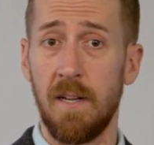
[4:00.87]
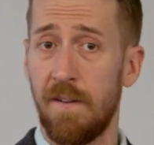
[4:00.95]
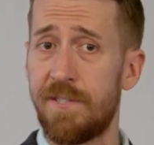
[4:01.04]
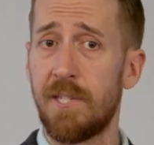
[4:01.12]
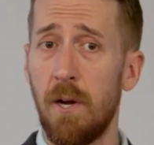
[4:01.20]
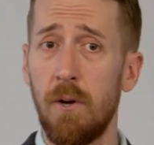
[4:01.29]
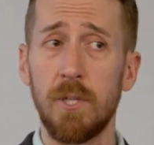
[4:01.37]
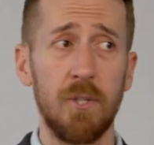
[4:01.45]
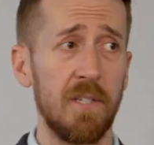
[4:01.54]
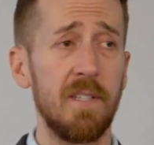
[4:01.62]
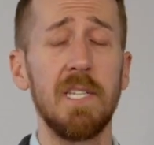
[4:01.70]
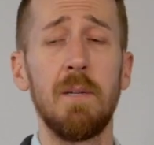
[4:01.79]
If so, you
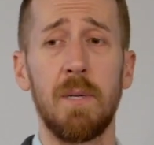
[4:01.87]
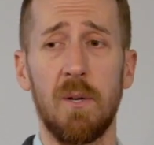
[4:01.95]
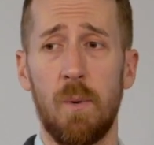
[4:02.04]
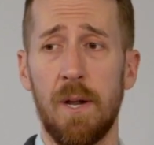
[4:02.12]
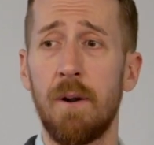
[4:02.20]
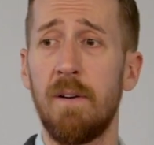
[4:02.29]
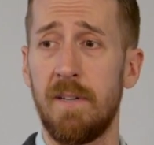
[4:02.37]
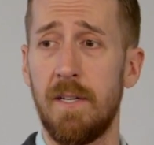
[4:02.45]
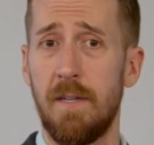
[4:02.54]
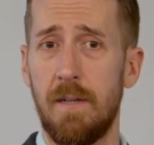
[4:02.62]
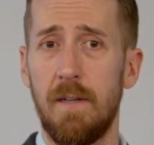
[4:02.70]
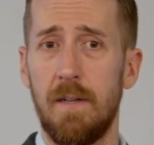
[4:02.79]
just need to be aware of it.
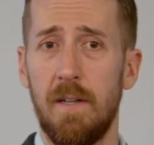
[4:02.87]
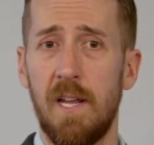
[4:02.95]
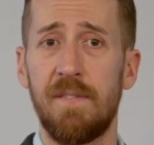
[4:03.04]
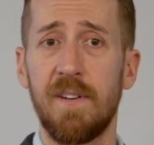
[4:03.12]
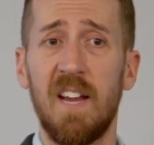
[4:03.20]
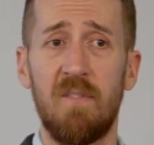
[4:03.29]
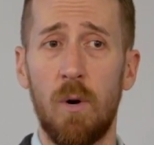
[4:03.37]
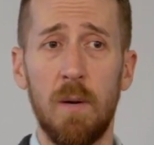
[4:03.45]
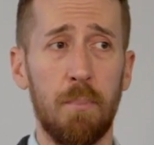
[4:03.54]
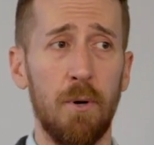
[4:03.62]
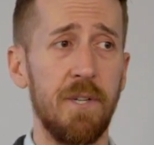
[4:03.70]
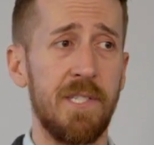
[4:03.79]
If you have
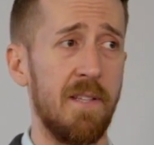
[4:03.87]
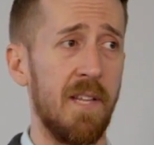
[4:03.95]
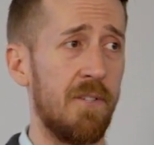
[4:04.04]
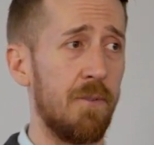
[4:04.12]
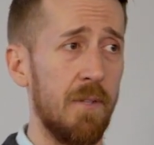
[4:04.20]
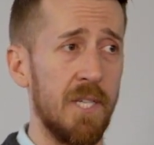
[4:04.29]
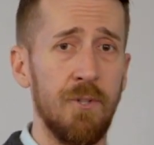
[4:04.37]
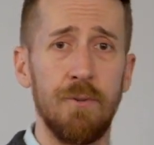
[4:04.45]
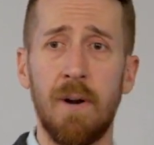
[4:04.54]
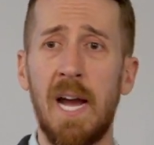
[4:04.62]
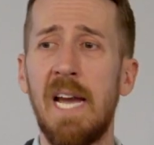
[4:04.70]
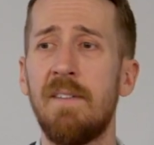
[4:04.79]
one person that's really
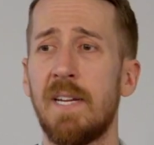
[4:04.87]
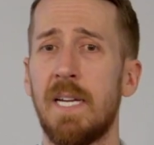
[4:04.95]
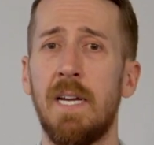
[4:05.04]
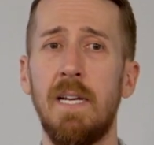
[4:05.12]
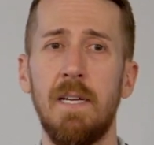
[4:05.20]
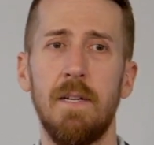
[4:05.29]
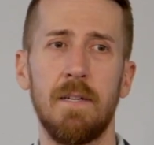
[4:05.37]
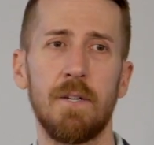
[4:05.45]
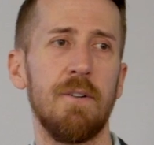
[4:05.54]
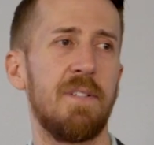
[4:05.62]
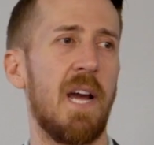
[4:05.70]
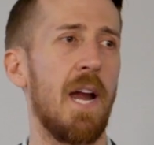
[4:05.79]
driving
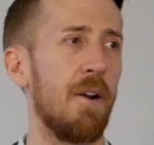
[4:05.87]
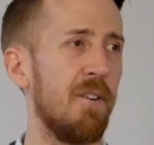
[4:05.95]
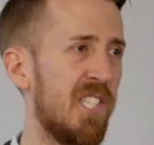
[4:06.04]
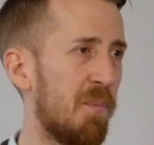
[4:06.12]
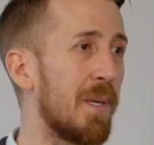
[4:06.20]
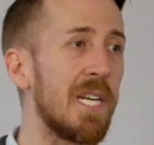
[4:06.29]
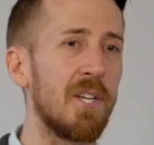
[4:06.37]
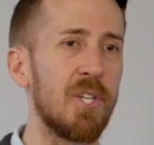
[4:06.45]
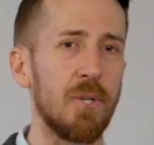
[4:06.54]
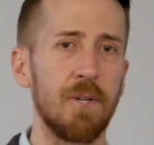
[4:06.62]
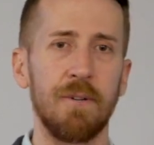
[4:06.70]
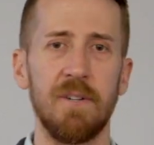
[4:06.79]
your entire
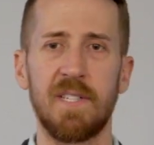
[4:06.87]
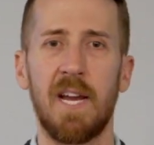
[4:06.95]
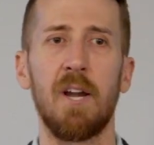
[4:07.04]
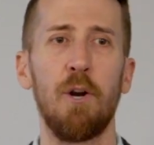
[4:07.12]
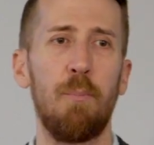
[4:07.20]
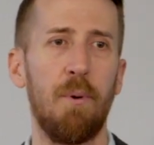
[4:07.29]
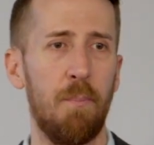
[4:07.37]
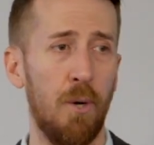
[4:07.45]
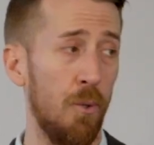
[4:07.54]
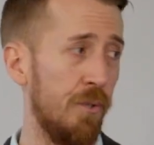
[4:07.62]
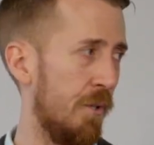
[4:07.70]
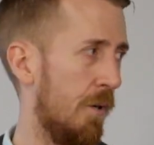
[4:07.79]
speech or your entire
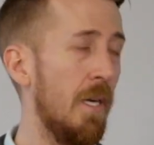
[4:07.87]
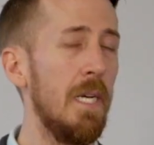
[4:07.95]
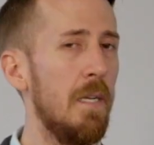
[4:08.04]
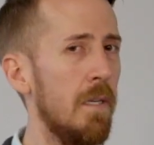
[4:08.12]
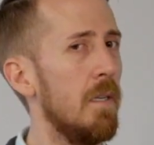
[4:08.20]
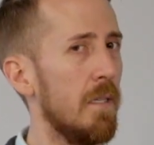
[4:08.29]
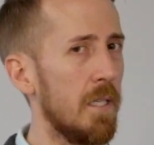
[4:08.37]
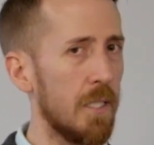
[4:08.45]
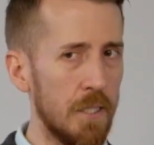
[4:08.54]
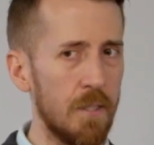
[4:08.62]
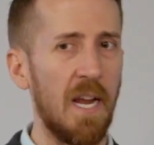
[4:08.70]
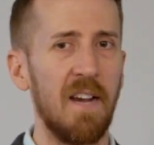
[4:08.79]
proposal,
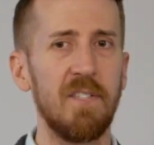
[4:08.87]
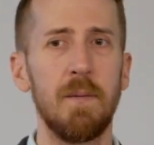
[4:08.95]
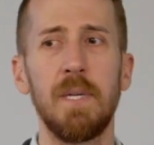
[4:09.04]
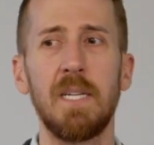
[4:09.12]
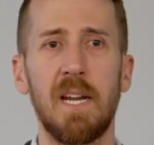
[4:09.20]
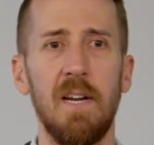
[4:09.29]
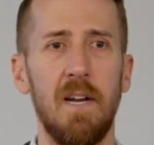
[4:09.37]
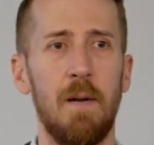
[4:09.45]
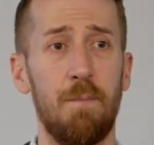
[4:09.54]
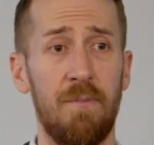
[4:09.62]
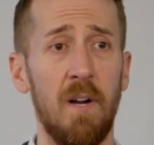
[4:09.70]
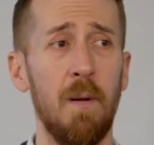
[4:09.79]
you have to be kind
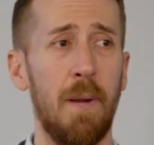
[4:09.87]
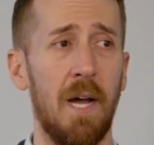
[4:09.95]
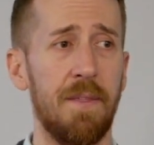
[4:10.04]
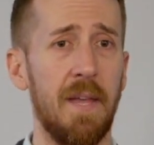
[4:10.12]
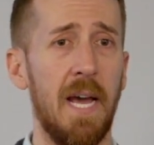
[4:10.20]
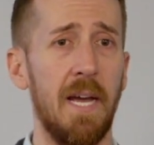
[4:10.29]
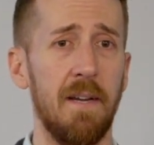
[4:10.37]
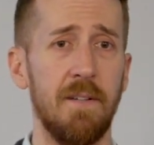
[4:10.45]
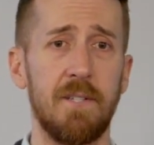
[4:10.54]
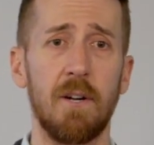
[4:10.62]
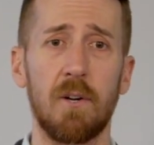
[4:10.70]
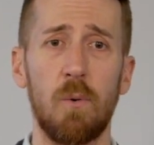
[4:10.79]
of upfront about that
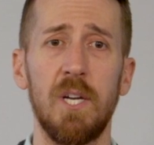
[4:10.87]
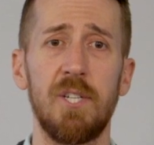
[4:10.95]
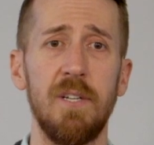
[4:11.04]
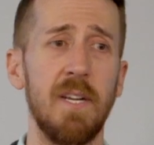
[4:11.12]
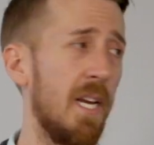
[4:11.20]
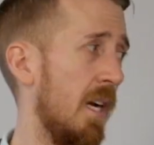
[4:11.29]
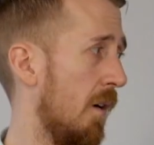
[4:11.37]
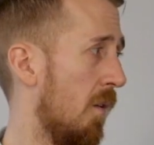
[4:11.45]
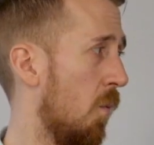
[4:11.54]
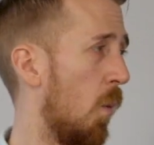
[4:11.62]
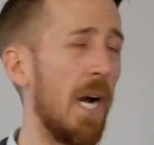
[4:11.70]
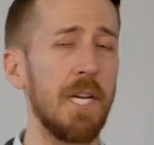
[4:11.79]
and start questioning
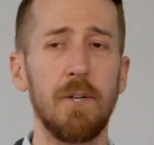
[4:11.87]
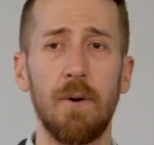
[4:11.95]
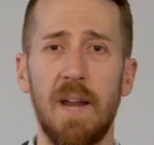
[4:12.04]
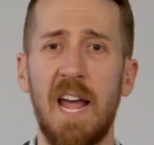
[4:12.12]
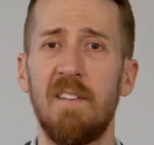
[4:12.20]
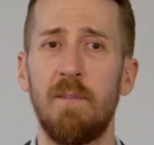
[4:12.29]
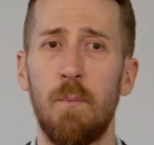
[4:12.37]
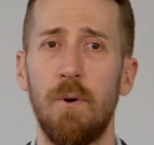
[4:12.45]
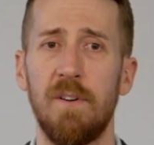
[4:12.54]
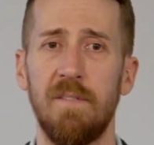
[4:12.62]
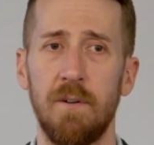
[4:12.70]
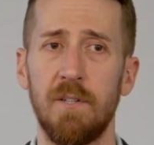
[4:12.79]
why you don't have a
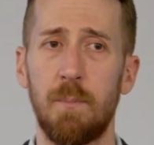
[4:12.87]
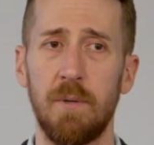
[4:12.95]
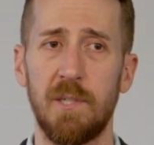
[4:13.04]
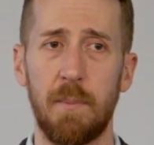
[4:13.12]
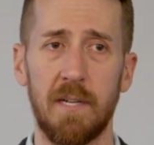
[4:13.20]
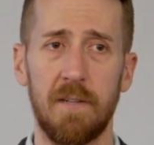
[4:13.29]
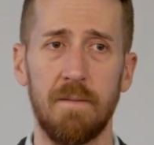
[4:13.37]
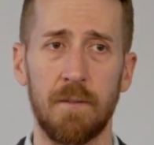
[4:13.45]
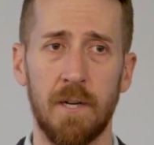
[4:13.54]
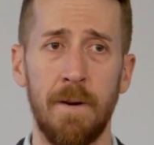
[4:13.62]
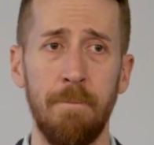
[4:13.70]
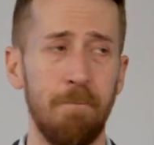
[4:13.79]
more diverse perspective,
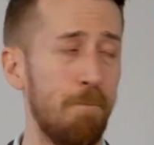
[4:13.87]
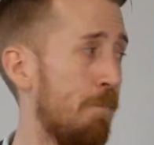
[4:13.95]
okay?